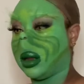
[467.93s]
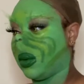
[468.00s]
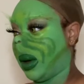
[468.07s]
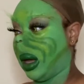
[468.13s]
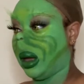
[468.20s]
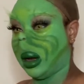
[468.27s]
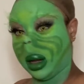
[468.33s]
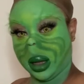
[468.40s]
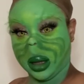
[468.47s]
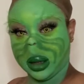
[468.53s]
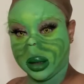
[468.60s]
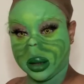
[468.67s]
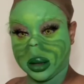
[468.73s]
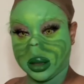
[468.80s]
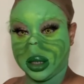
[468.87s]
way it
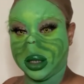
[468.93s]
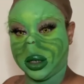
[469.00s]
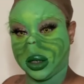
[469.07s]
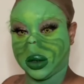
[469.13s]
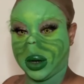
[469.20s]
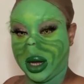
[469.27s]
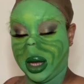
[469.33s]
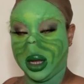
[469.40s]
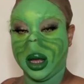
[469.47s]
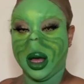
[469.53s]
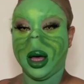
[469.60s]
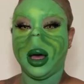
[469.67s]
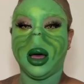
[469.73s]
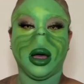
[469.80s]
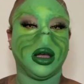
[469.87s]
is straight,
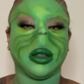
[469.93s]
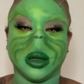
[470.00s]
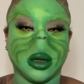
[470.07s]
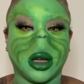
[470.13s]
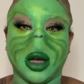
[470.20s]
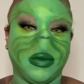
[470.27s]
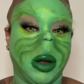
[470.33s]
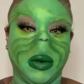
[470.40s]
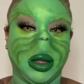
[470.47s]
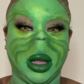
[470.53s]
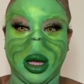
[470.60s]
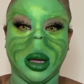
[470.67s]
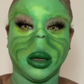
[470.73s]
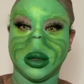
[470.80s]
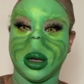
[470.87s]
it's gonna cover
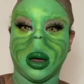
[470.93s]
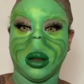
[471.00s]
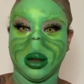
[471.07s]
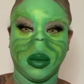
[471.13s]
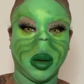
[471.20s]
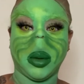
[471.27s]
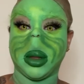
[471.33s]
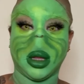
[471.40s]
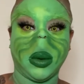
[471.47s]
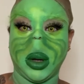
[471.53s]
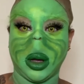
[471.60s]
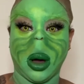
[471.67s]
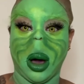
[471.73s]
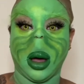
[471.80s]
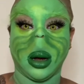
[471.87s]
everything. So let me put the wig
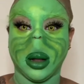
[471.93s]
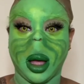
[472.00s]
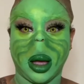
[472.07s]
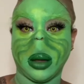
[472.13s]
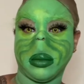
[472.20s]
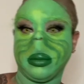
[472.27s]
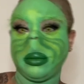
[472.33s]
on, like.